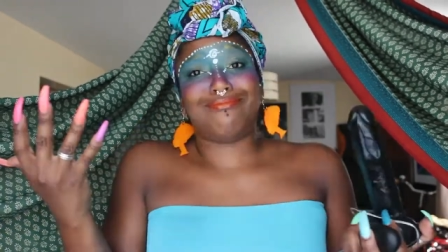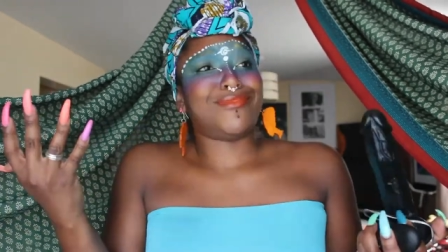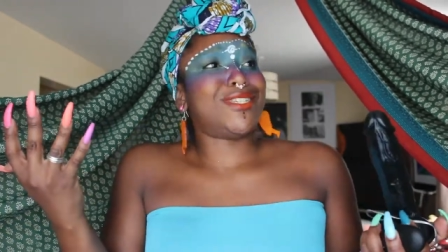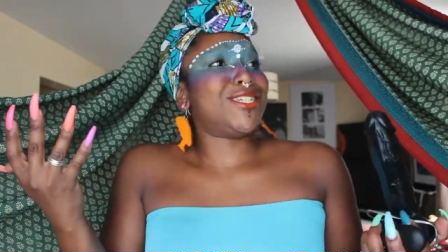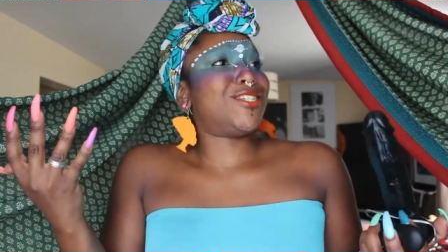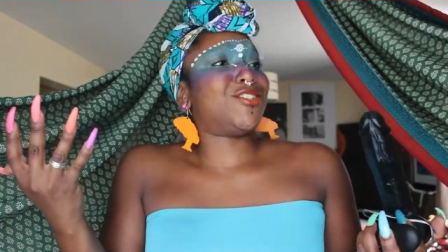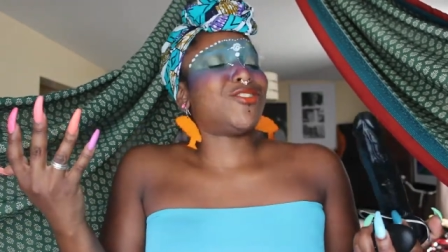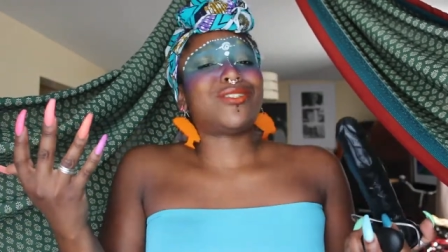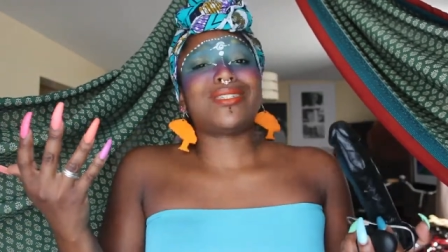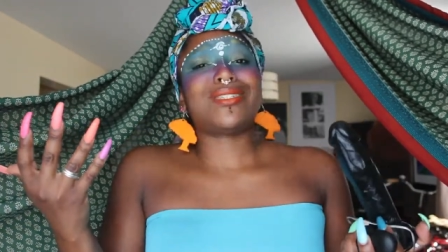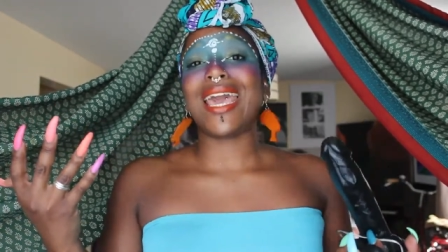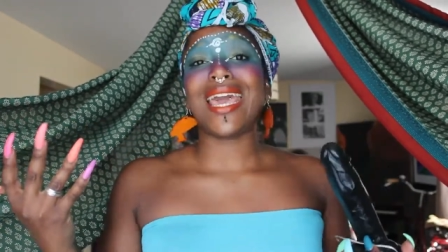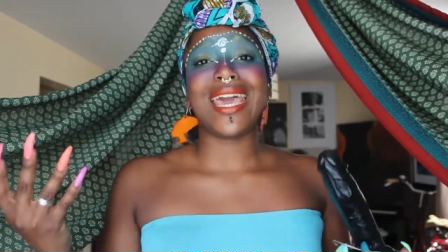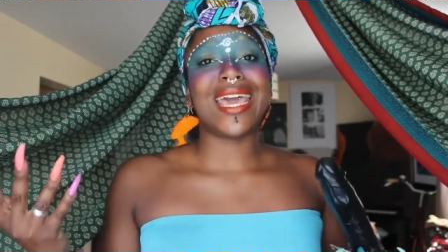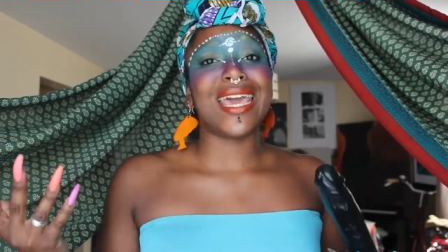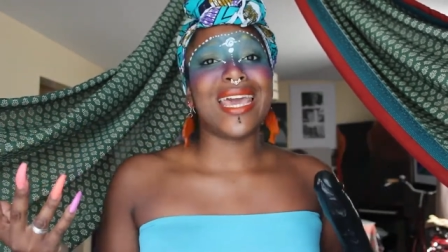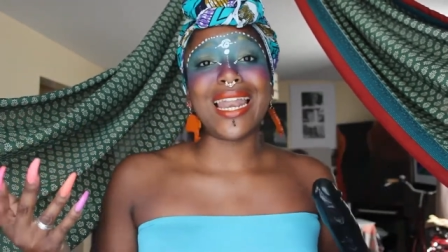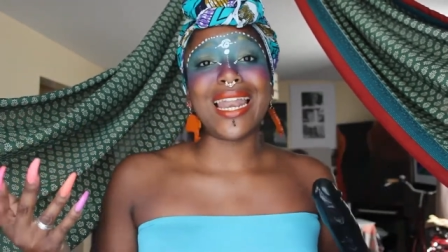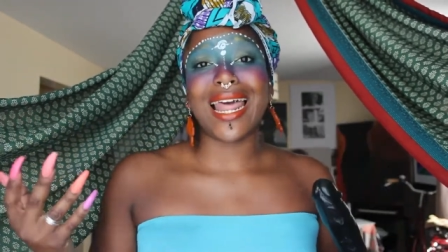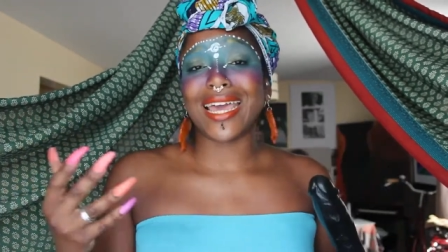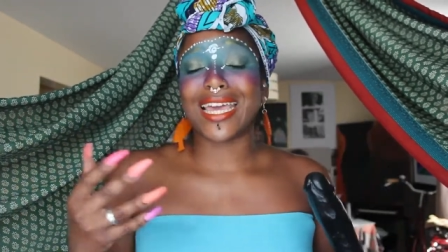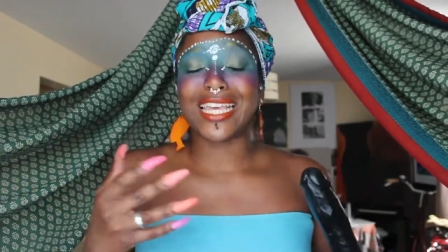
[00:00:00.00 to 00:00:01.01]
Let's just get
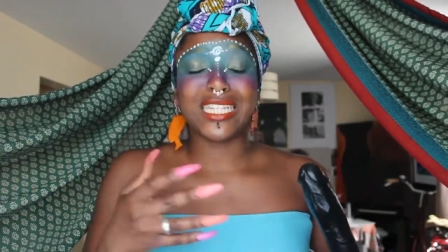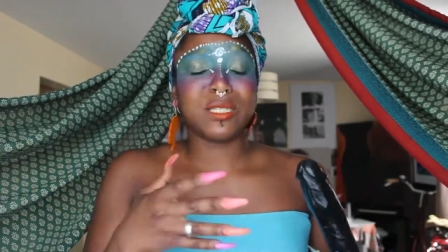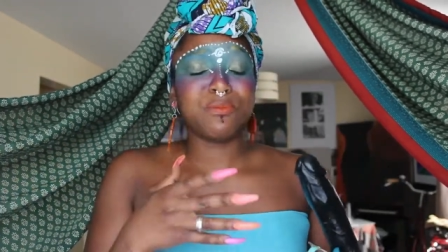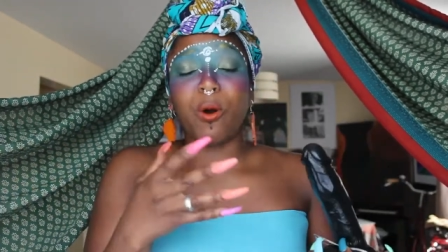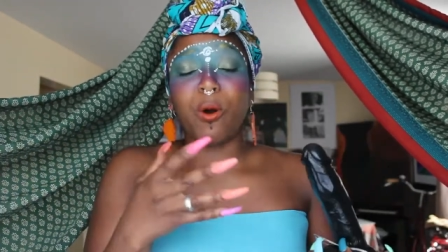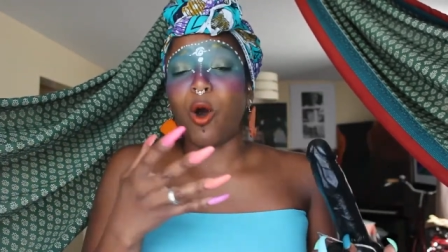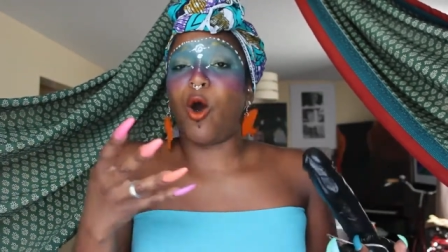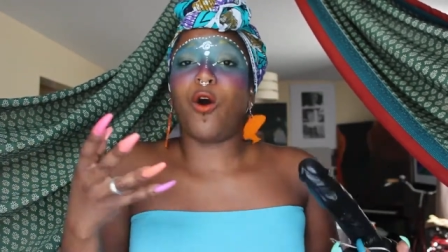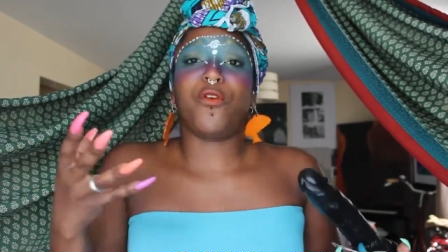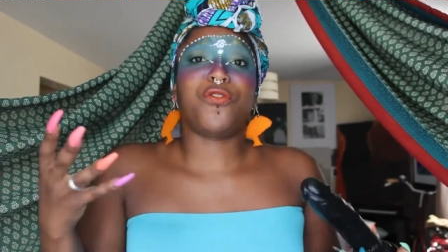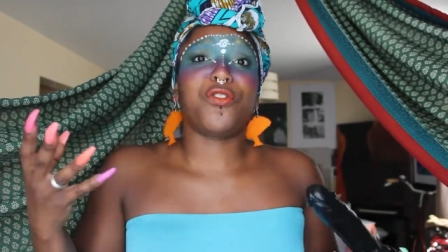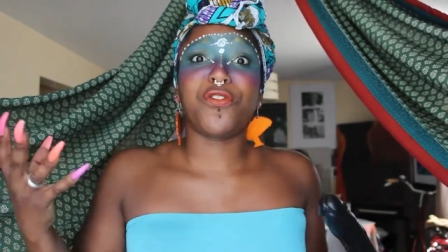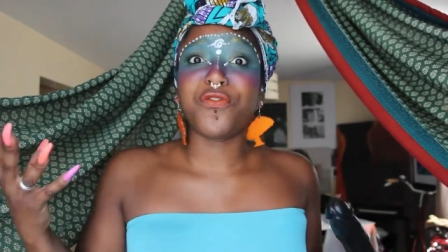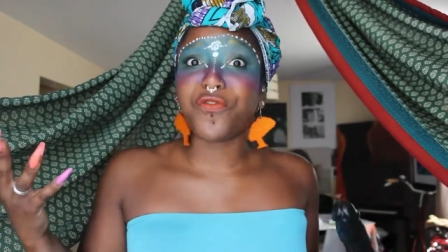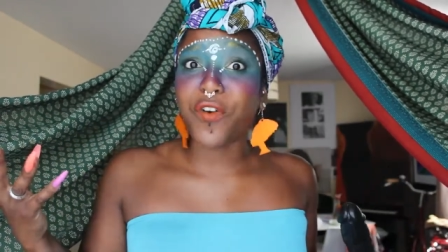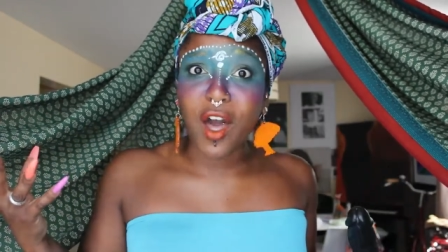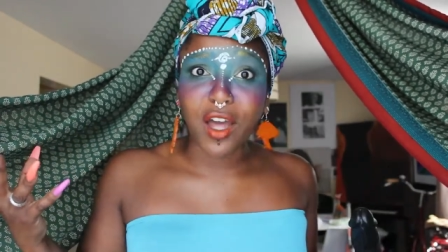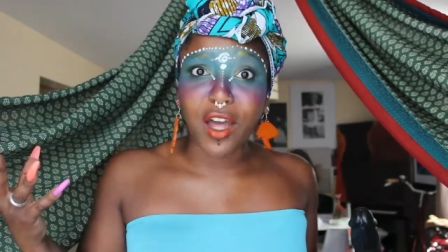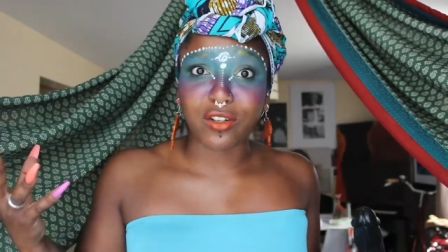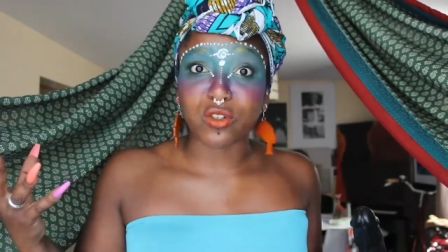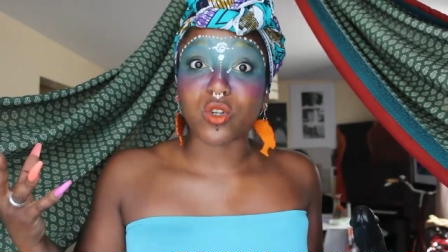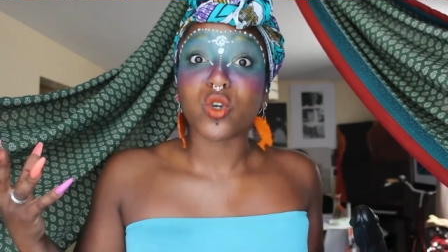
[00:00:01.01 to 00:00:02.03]
it. Like it's part of the
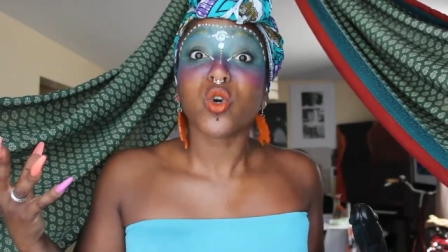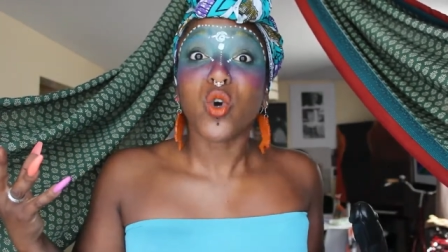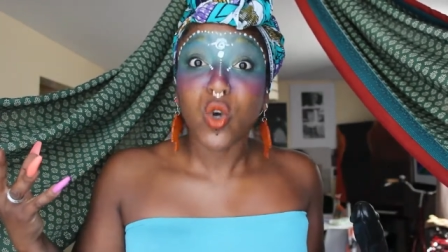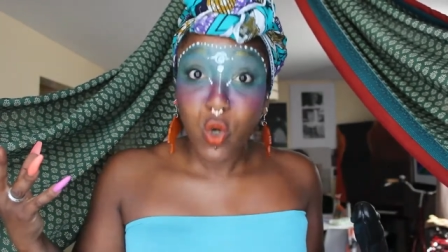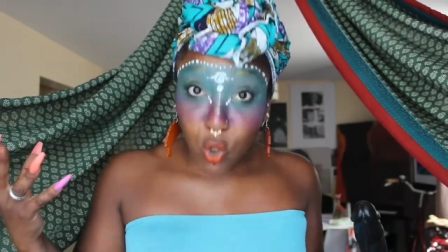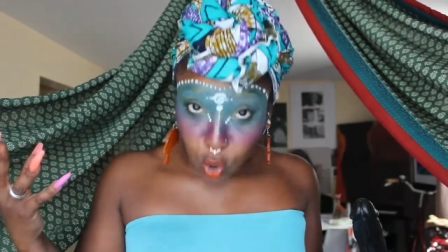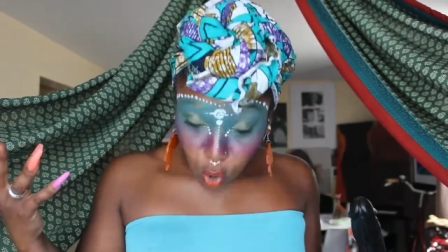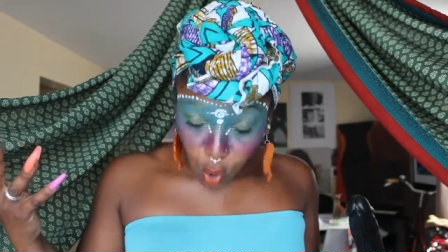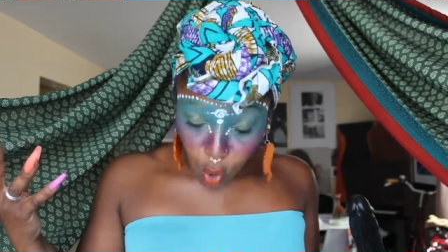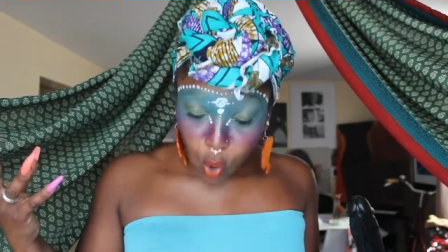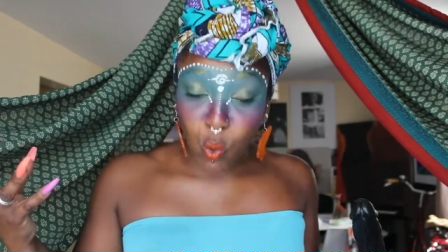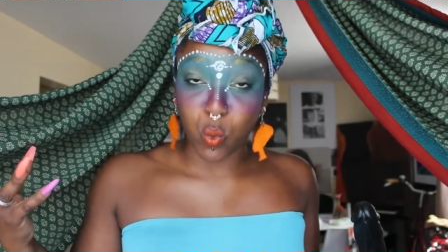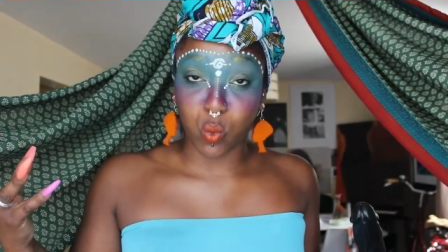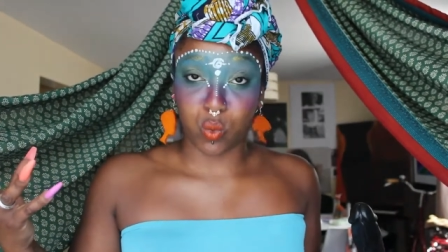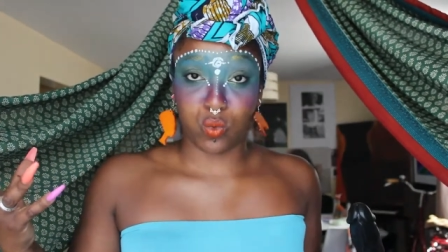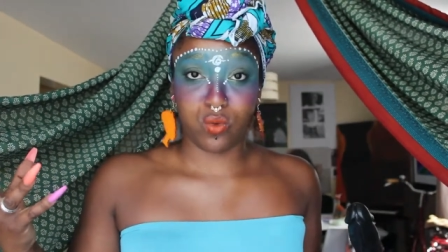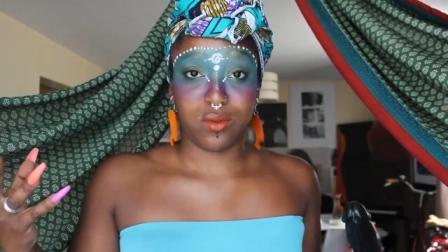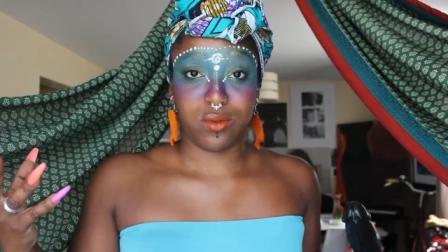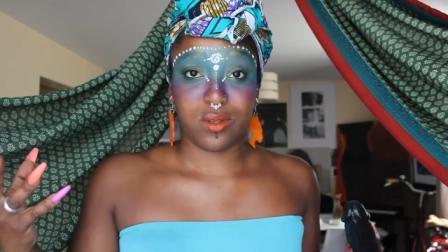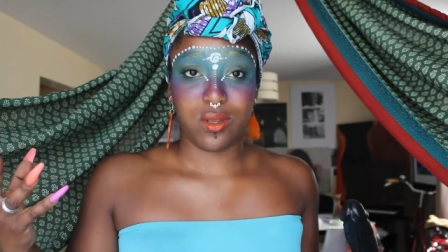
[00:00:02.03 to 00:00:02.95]
fun. Cool.